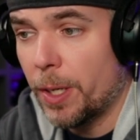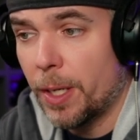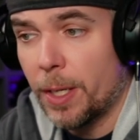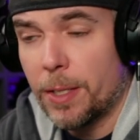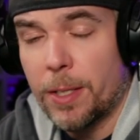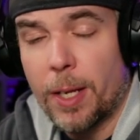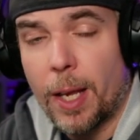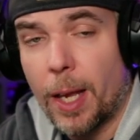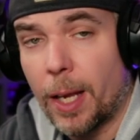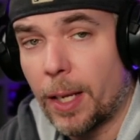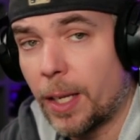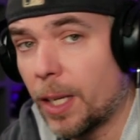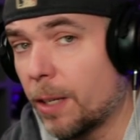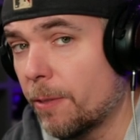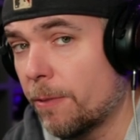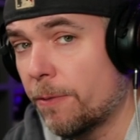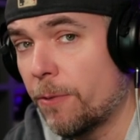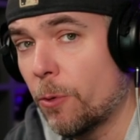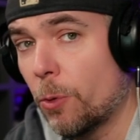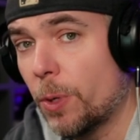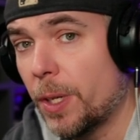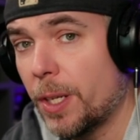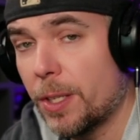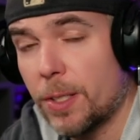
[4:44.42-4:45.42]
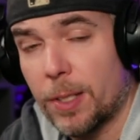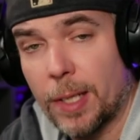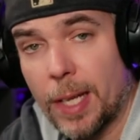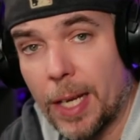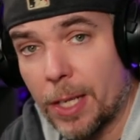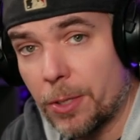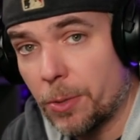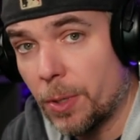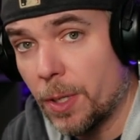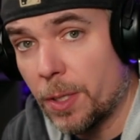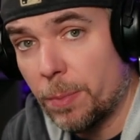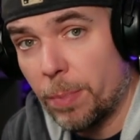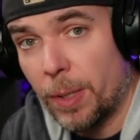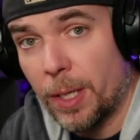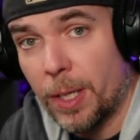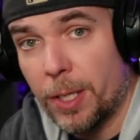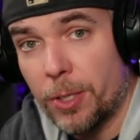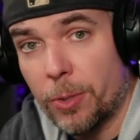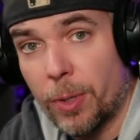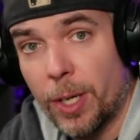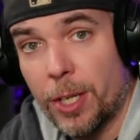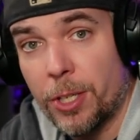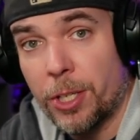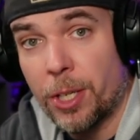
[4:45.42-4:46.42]
attack and 40 slash res
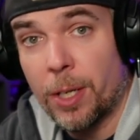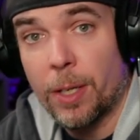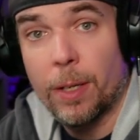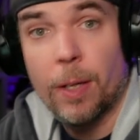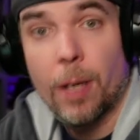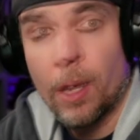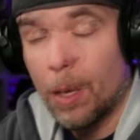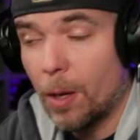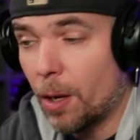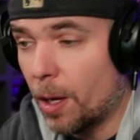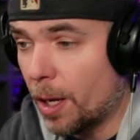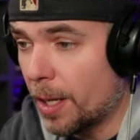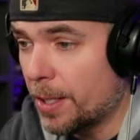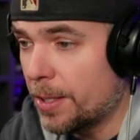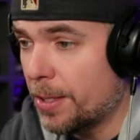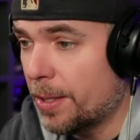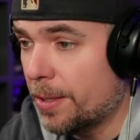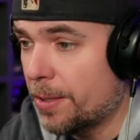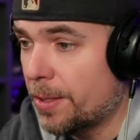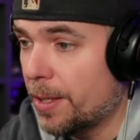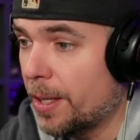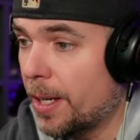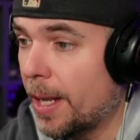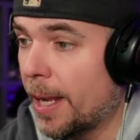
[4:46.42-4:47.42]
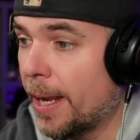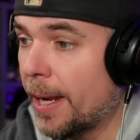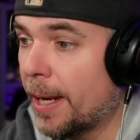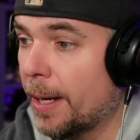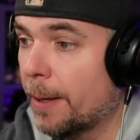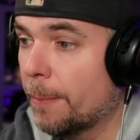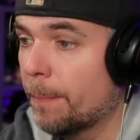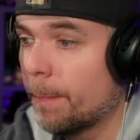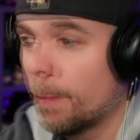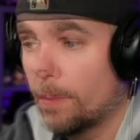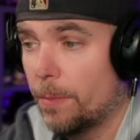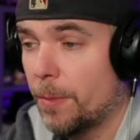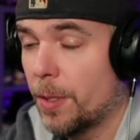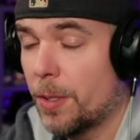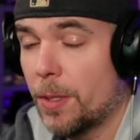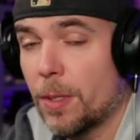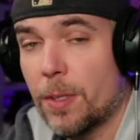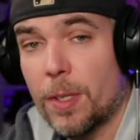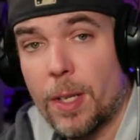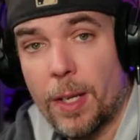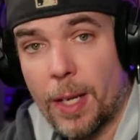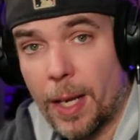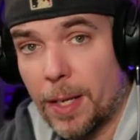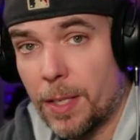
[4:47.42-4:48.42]
penetration onto Zidane. This is
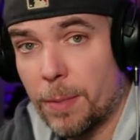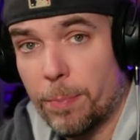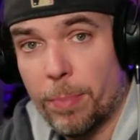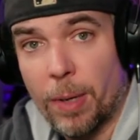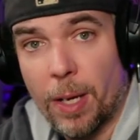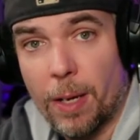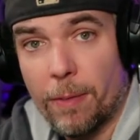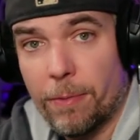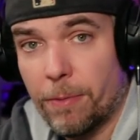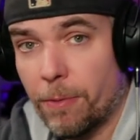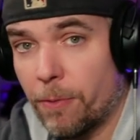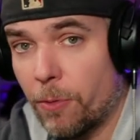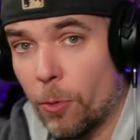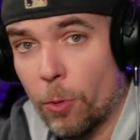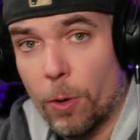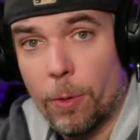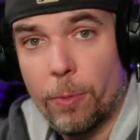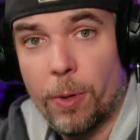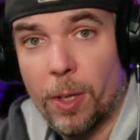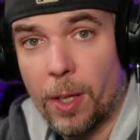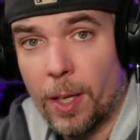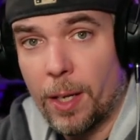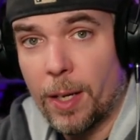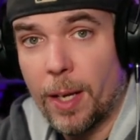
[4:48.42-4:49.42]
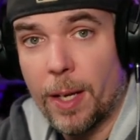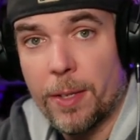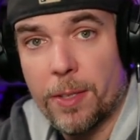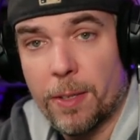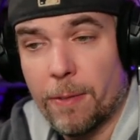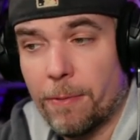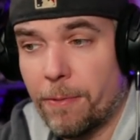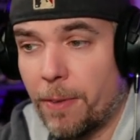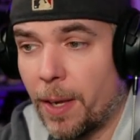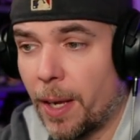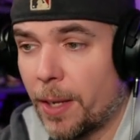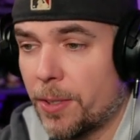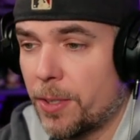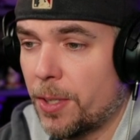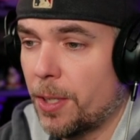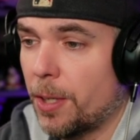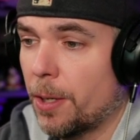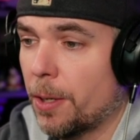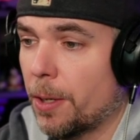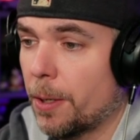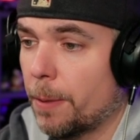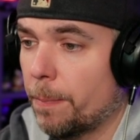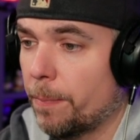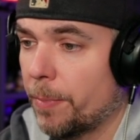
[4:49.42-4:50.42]
a nice buff, 4 really nice effects
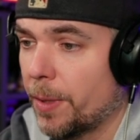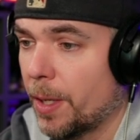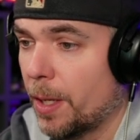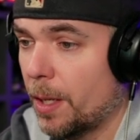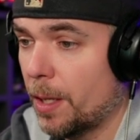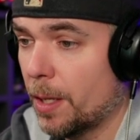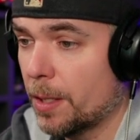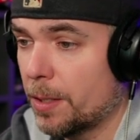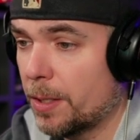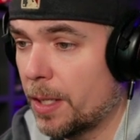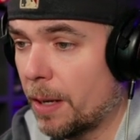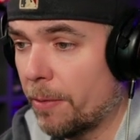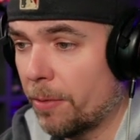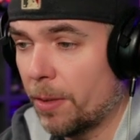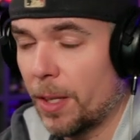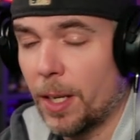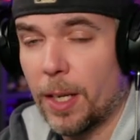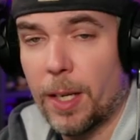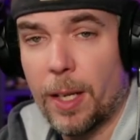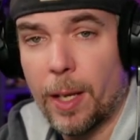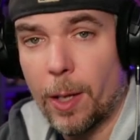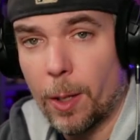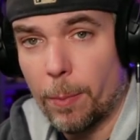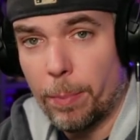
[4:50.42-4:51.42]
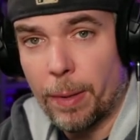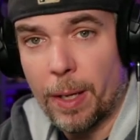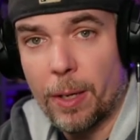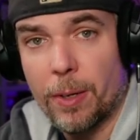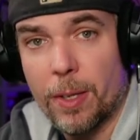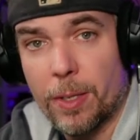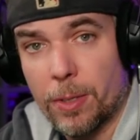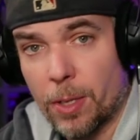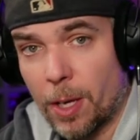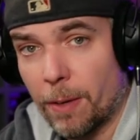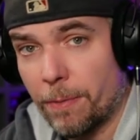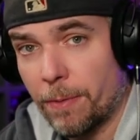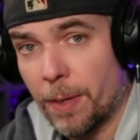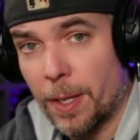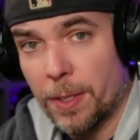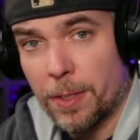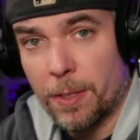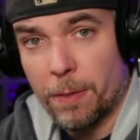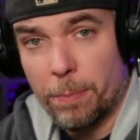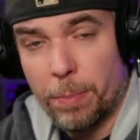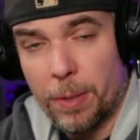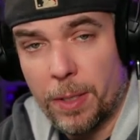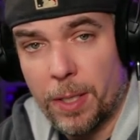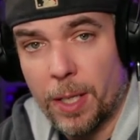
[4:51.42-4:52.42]
here, and it's definitely going to help out his
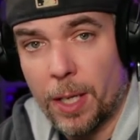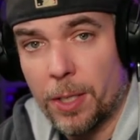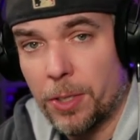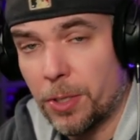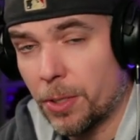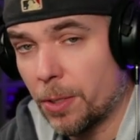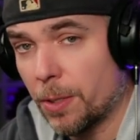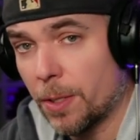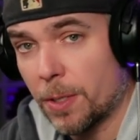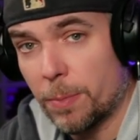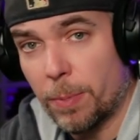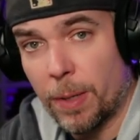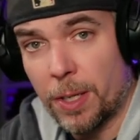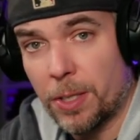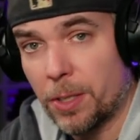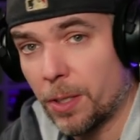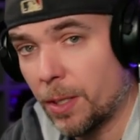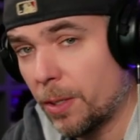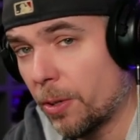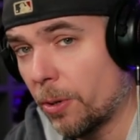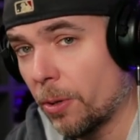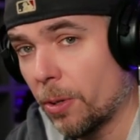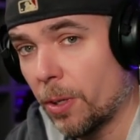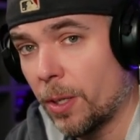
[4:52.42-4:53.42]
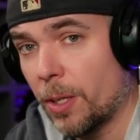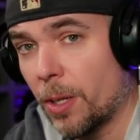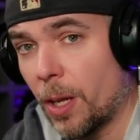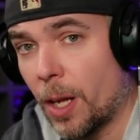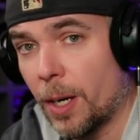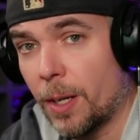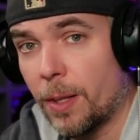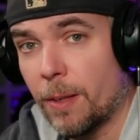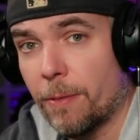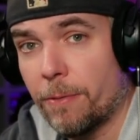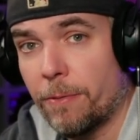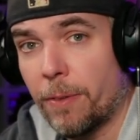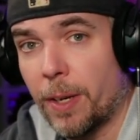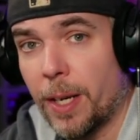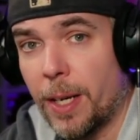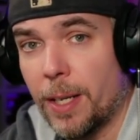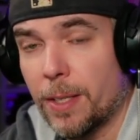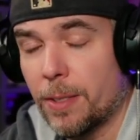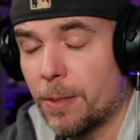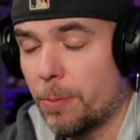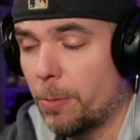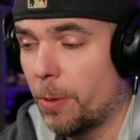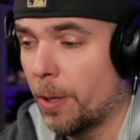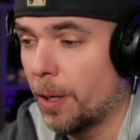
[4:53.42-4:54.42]
offensive potential, especially early on in the
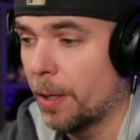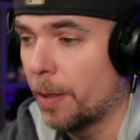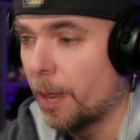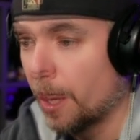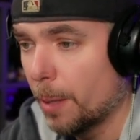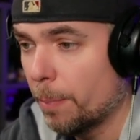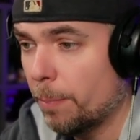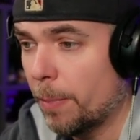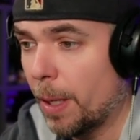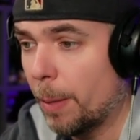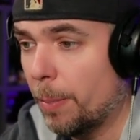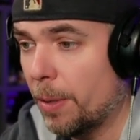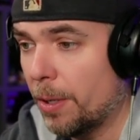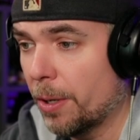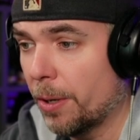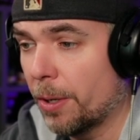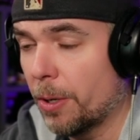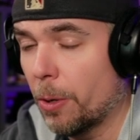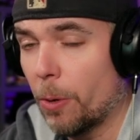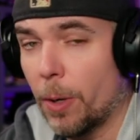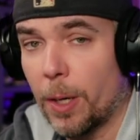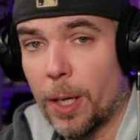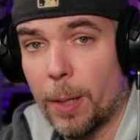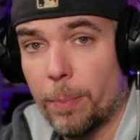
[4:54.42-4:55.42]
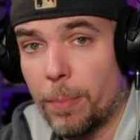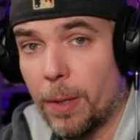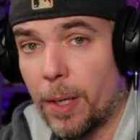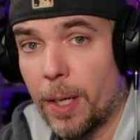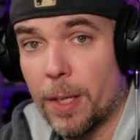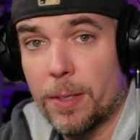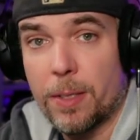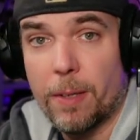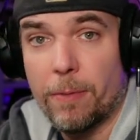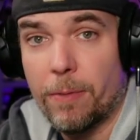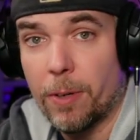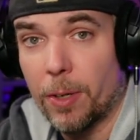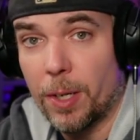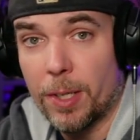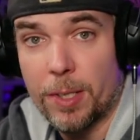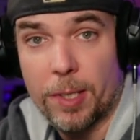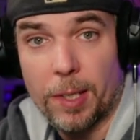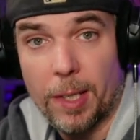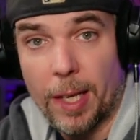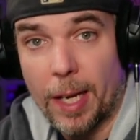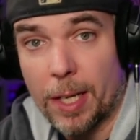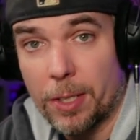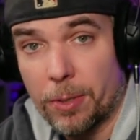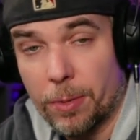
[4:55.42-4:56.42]
fights where maybe you're going up against a very
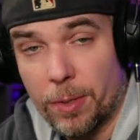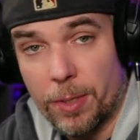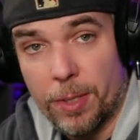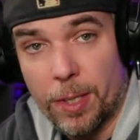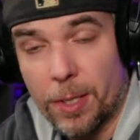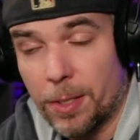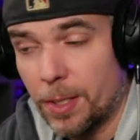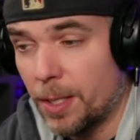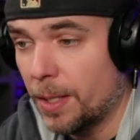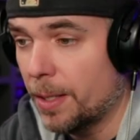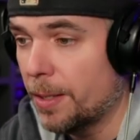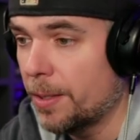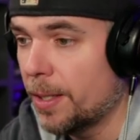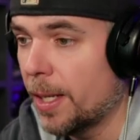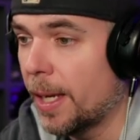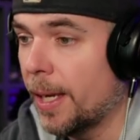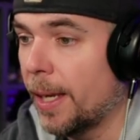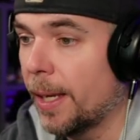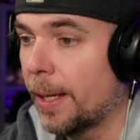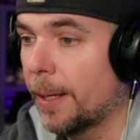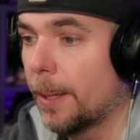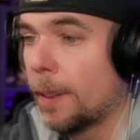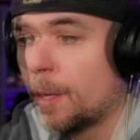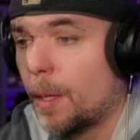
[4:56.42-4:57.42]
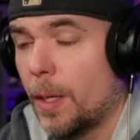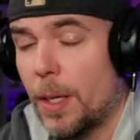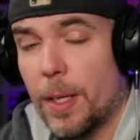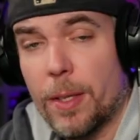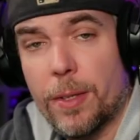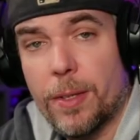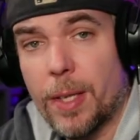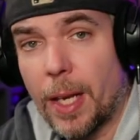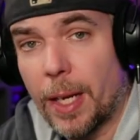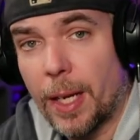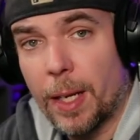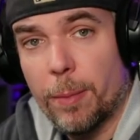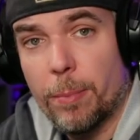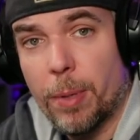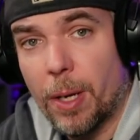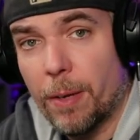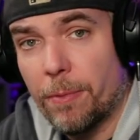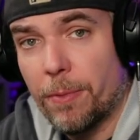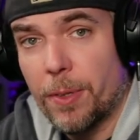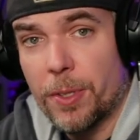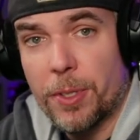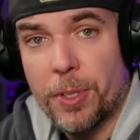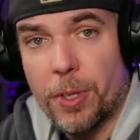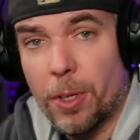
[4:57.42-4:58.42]
slash resistant tank. His second
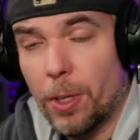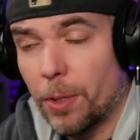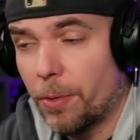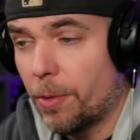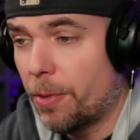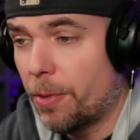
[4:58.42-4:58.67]
buff is called